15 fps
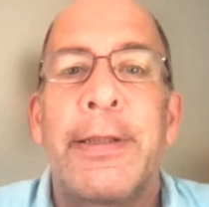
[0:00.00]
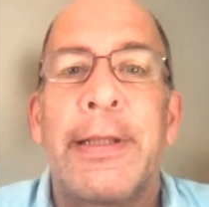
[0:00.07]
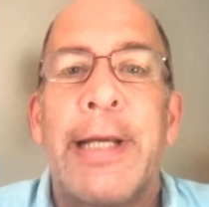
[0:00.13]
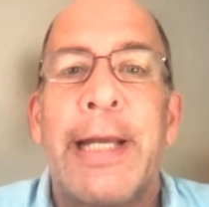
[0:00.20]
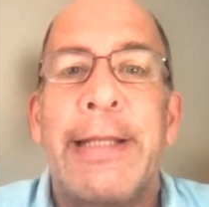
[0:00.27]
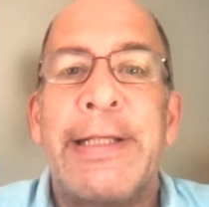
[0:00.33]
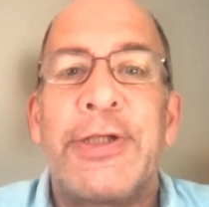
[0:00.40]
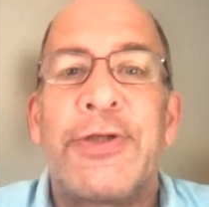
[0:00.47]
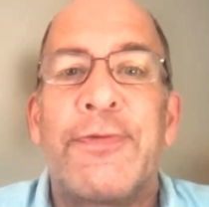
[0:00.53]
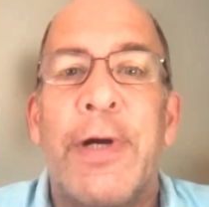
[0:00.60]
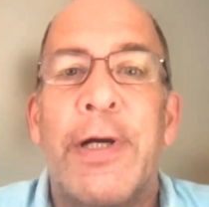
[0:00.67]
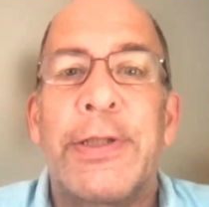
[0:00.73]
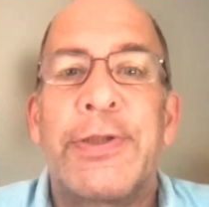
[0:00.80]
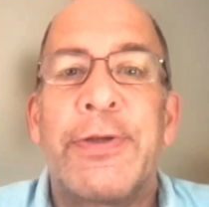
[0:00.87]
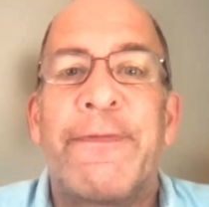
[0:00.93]
And these
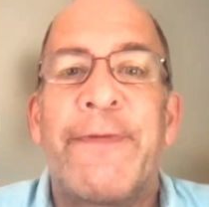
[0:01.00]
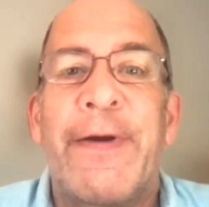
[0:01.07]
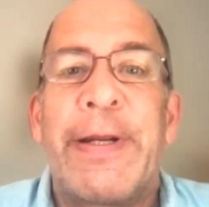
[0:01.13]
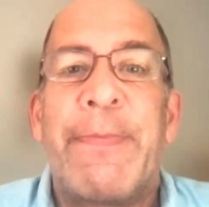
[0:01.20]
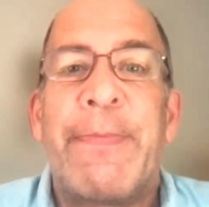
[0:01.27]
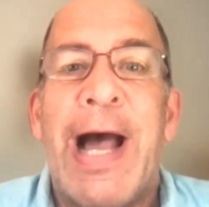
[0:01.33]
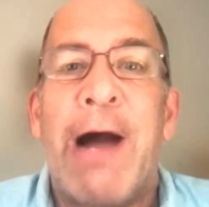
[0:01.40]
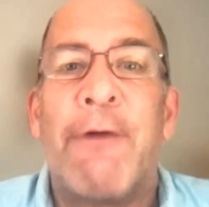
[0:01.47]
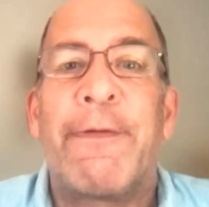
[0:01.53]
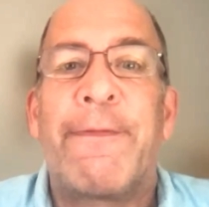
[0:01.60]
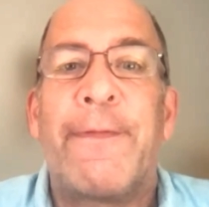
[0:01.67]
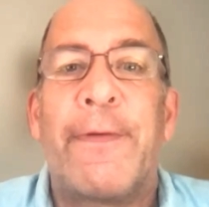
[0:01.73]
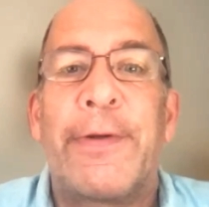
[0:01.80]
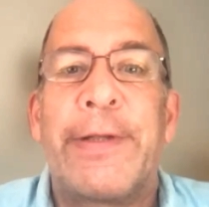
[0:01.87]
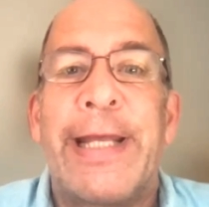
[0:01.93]
drugs are very
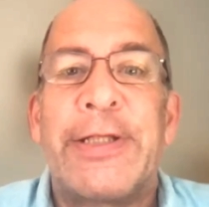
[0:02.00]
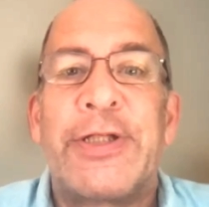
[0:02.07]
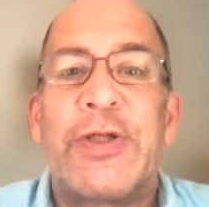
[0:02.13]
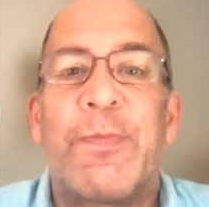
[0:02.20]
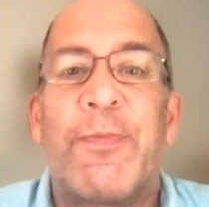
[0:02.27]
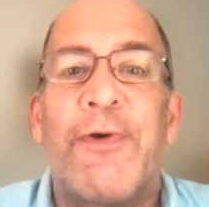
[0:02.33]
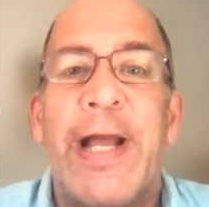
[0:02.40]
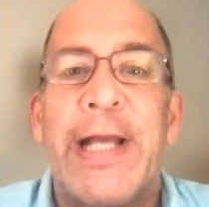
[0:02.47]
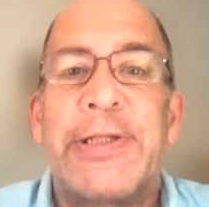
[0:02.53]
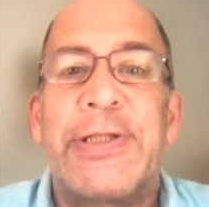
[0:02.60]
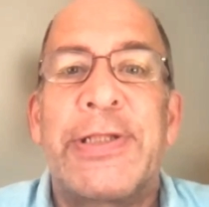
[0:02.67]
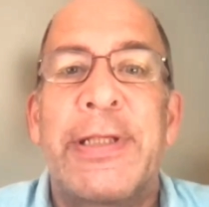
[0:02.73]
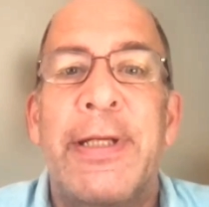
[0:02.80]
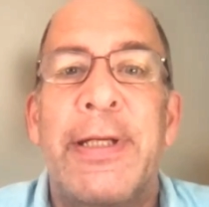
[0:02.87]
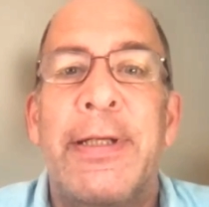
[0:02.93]
powerful and they
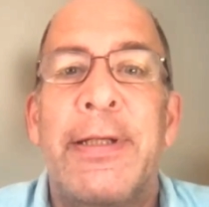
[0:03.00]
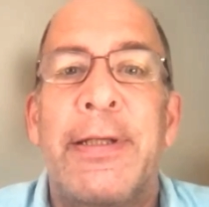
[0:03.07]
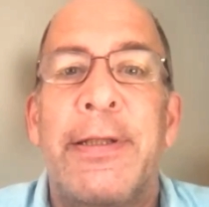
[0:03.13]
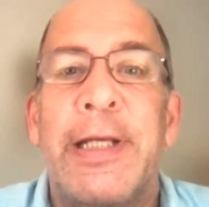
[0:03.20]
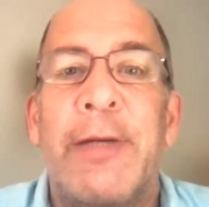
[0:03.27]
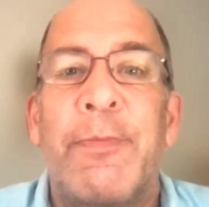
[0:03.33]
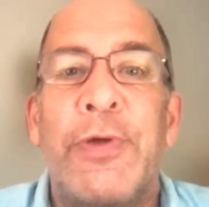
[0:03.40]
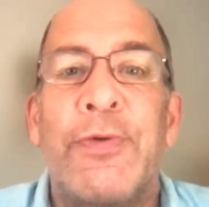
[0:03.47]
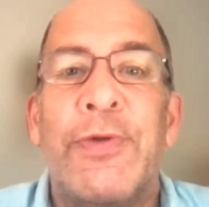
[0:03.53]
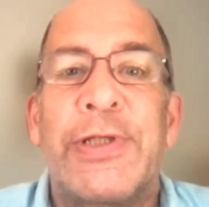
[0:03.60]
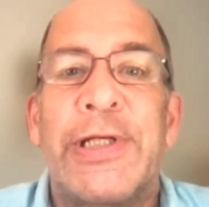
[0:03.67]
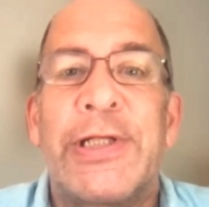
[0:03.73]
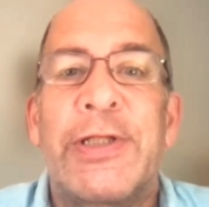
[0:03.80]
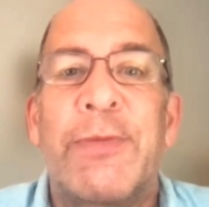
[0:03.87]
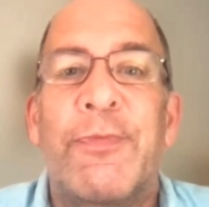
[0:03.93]
suppress the immune
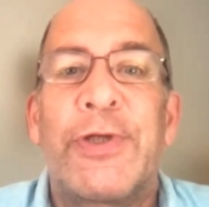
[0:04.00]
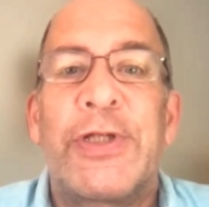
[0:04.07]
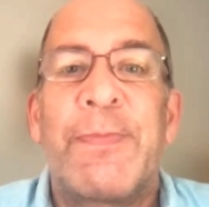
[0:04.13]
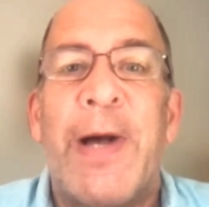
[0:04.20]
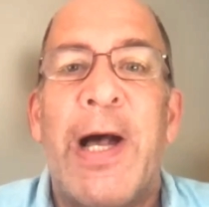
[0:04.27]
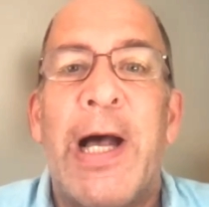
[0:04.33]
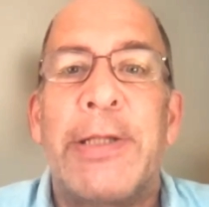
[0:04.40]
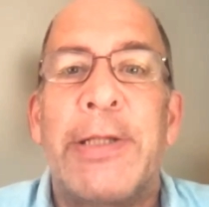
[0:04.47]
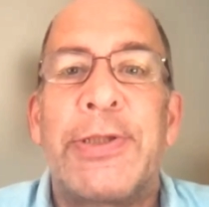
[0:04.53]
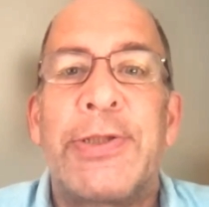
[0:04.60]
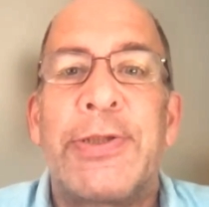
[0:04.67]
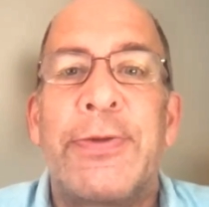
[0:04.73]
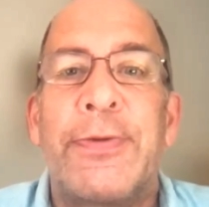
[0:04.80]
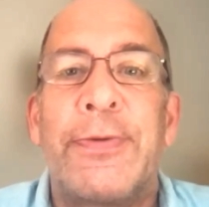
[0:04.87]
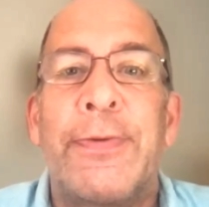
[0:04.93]
system response
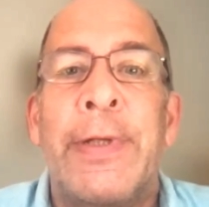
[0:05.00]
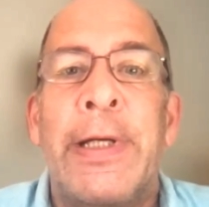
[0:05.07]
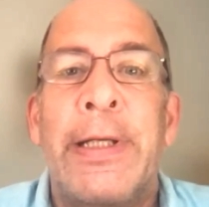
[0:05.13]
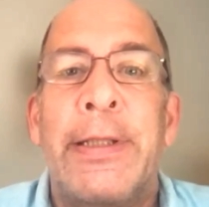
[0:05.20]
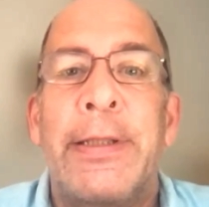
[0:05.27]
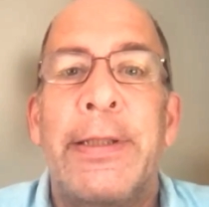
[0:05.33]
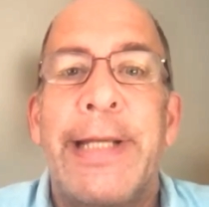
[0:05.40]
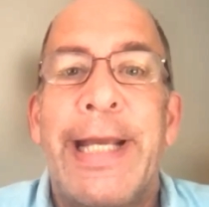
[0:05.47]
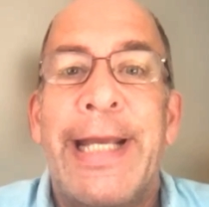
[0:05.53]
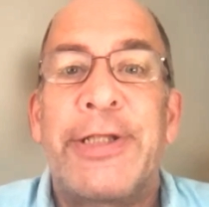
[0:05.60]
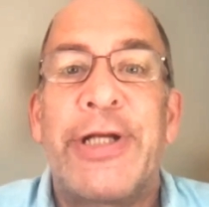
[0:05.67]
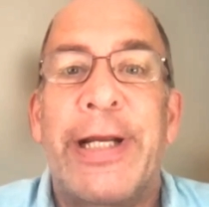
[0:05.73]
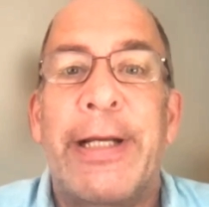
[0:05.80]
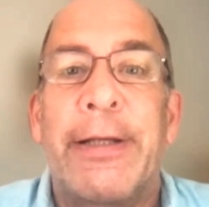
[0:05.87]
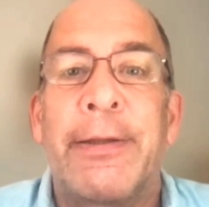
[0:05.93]
to
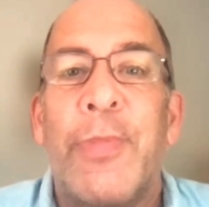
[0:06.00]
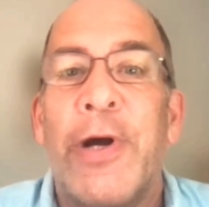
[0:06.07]
itching.